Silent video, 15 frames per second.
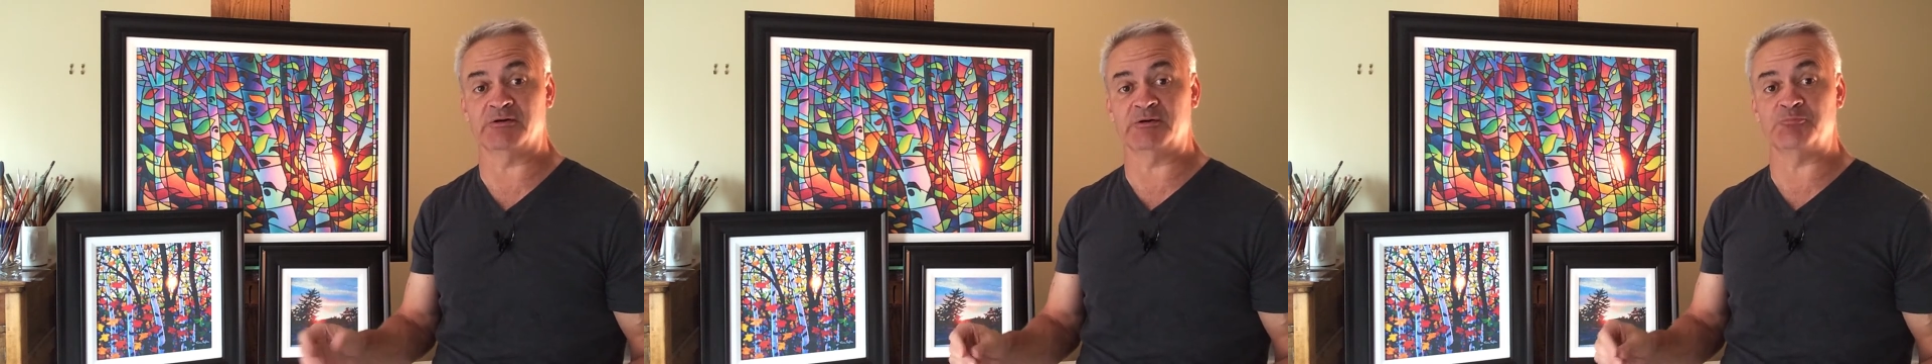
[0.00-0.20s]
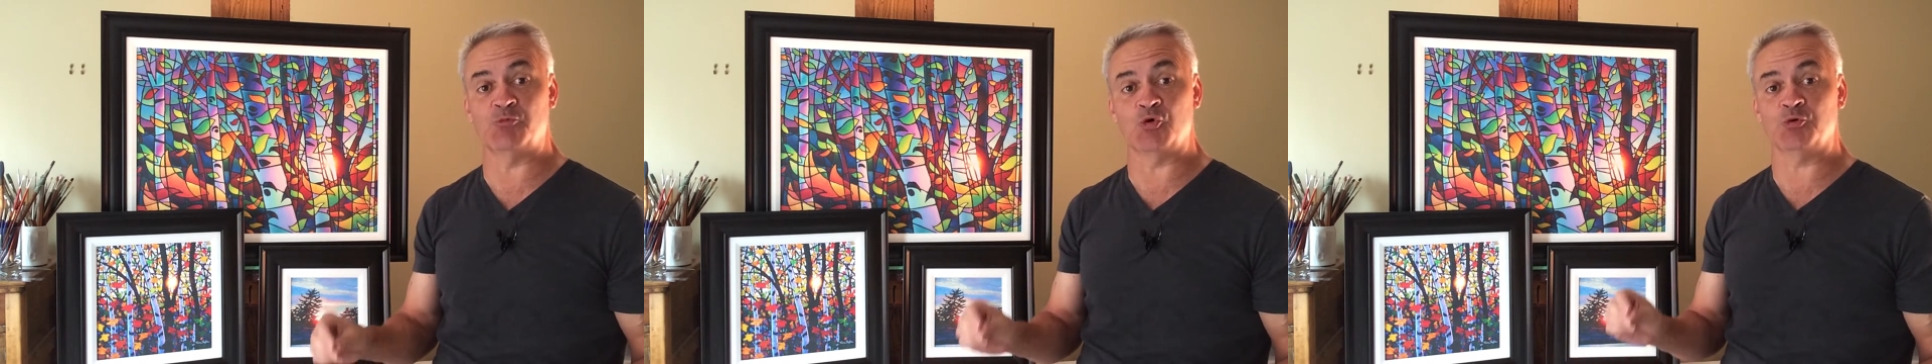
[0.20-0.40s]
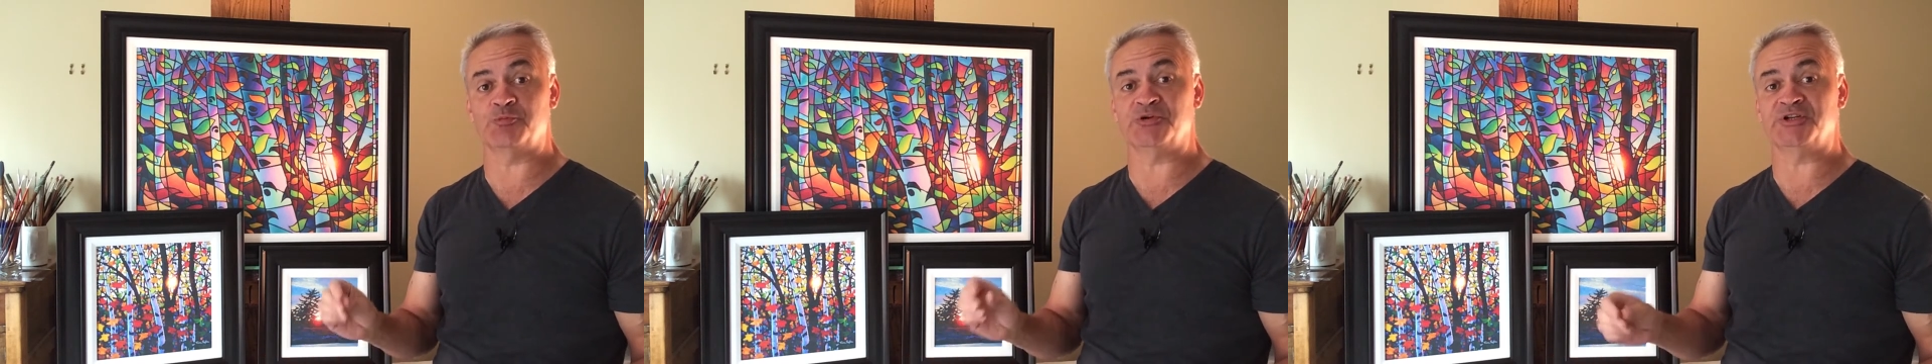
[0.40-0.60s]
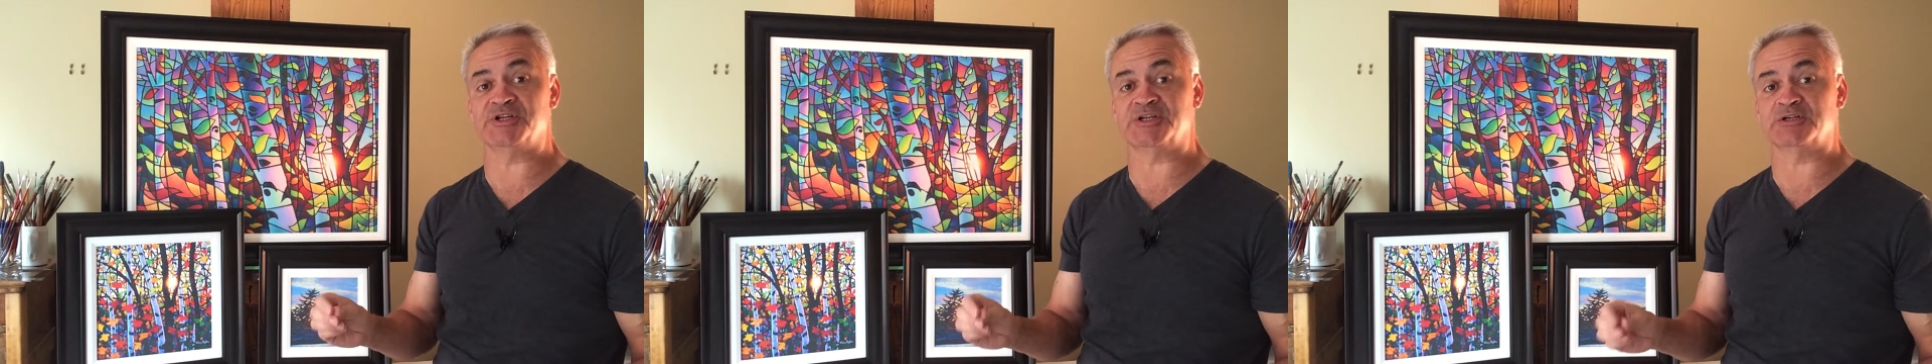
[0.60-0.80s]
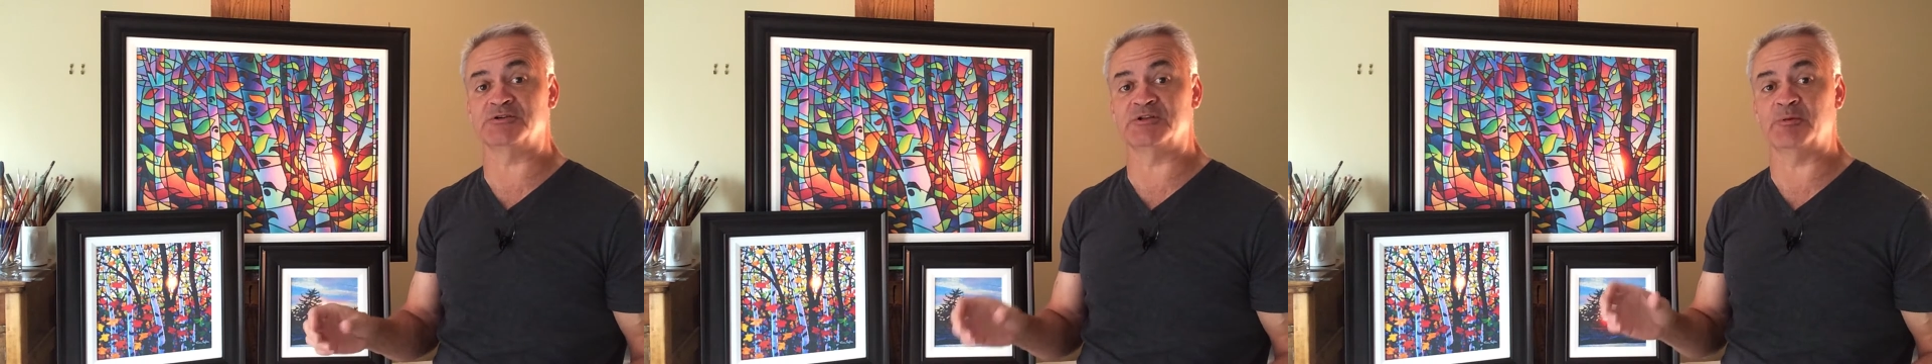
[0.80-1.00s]
and more
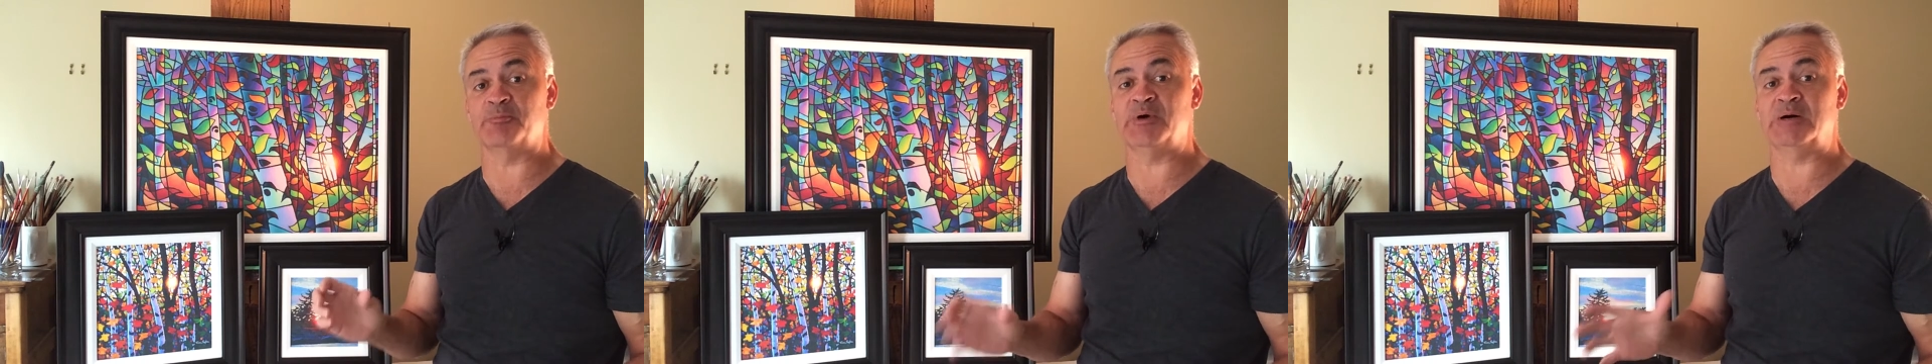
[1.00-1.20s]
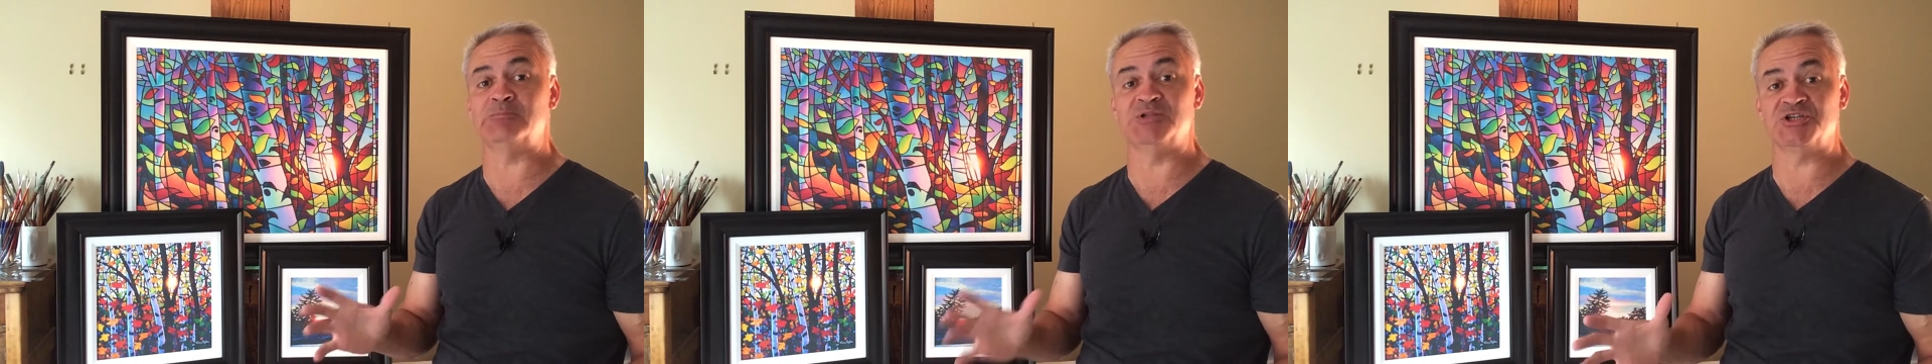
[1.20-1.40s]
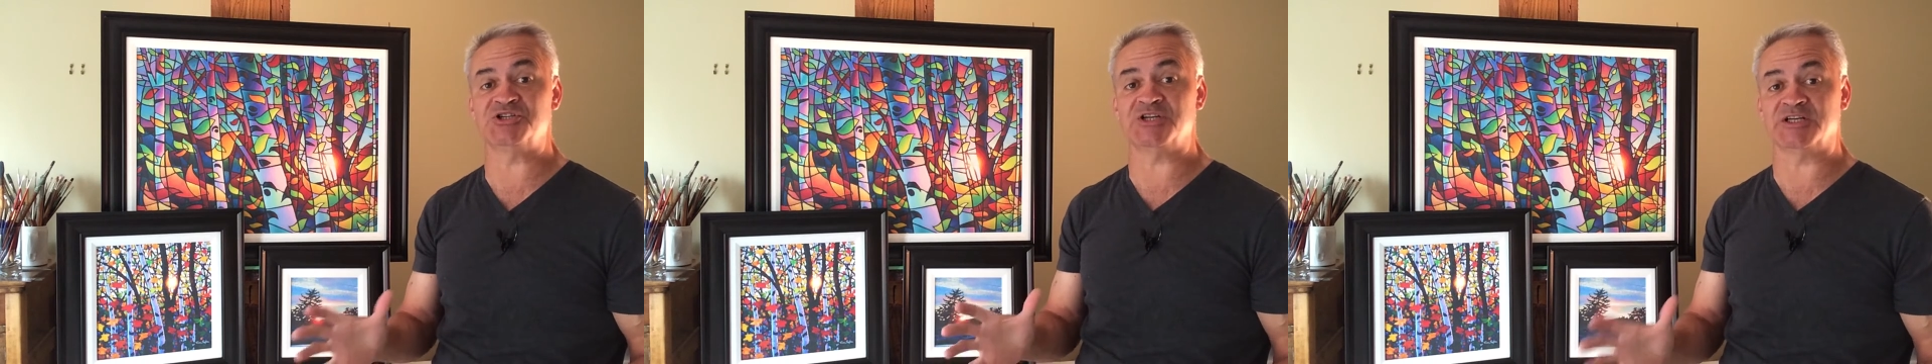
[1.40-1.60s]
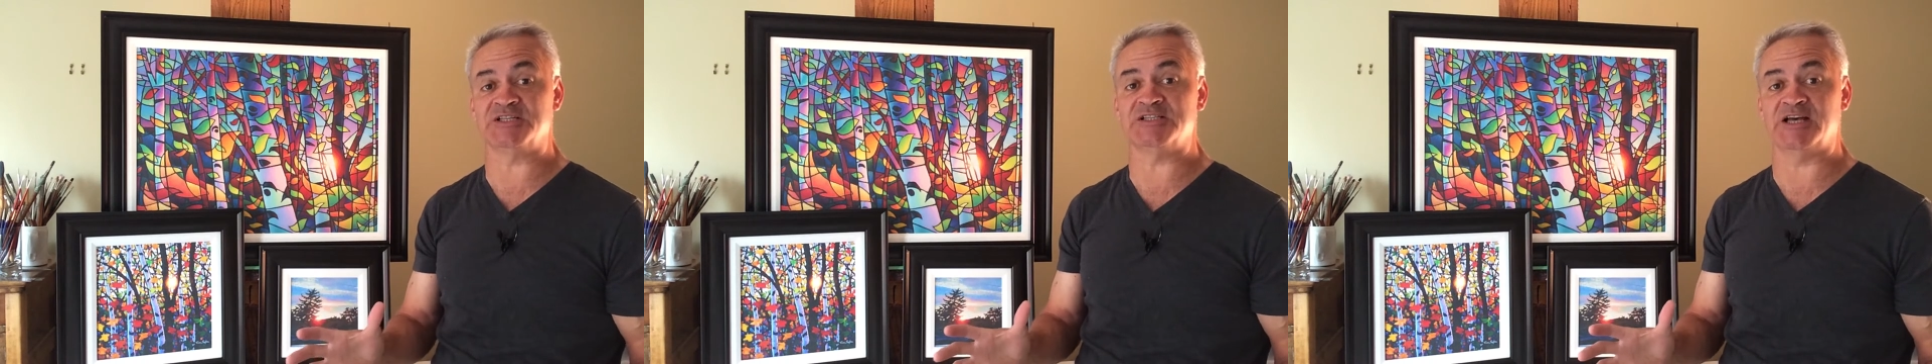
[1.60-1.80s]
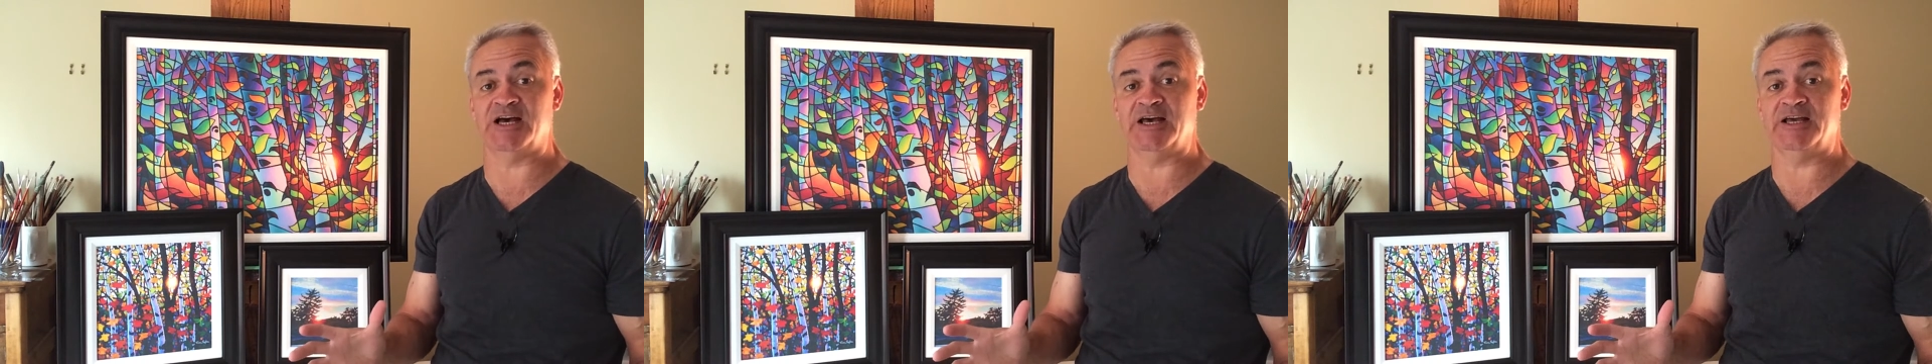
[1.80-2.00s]
particular the publishing
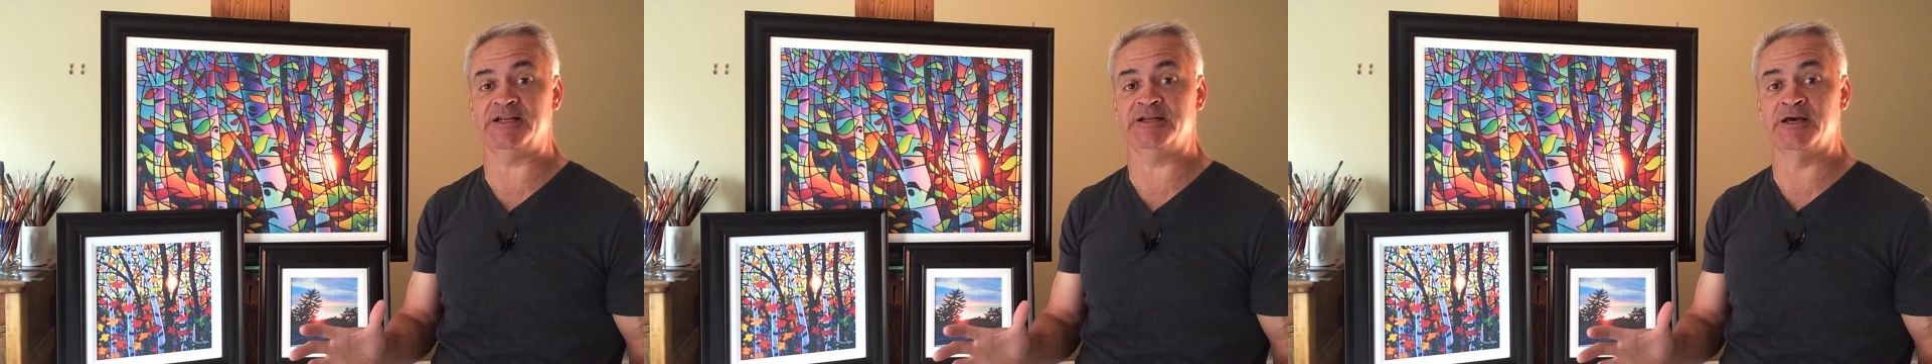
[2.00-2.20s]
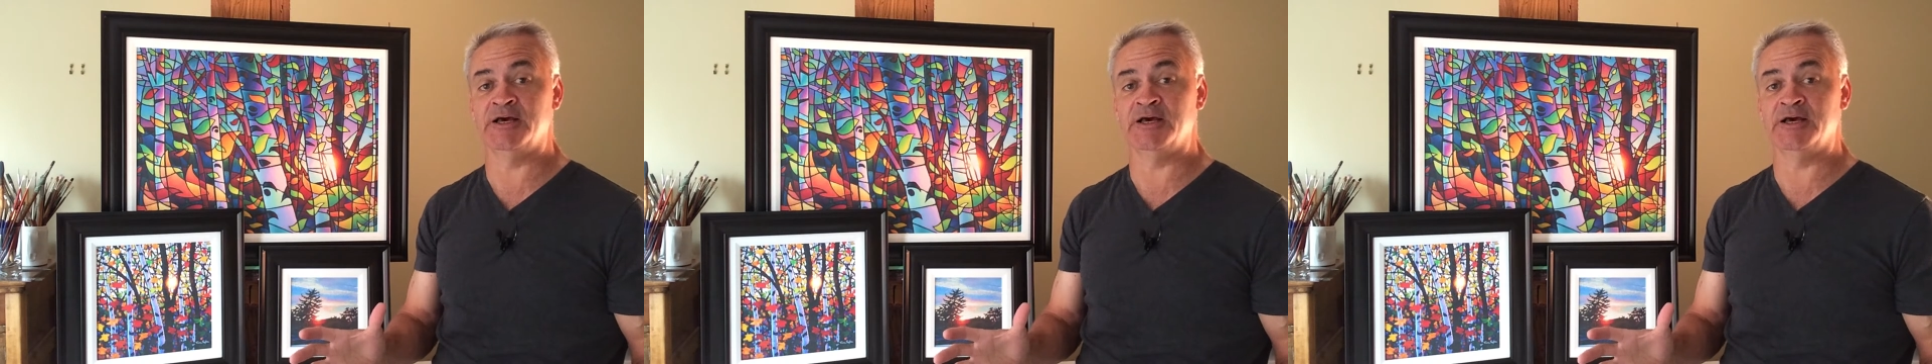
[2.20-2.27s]
side.